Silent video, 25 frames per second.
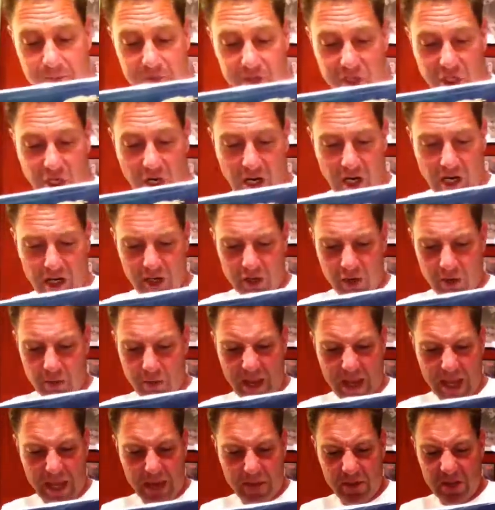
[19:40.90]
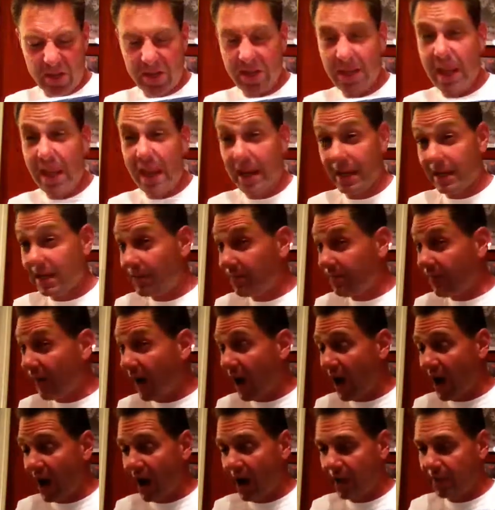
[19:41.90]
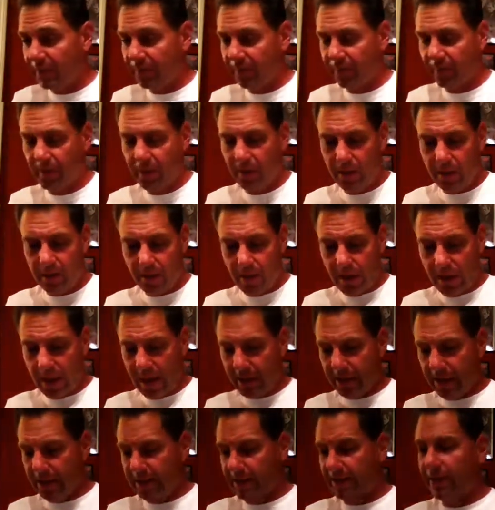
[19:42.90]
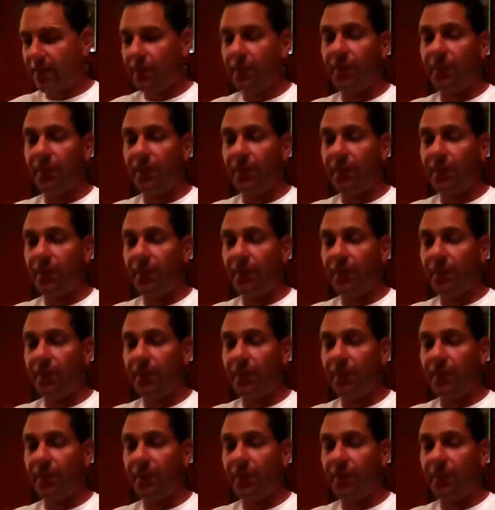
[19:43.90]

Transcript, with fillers: Chicago, maybe 85. And this is a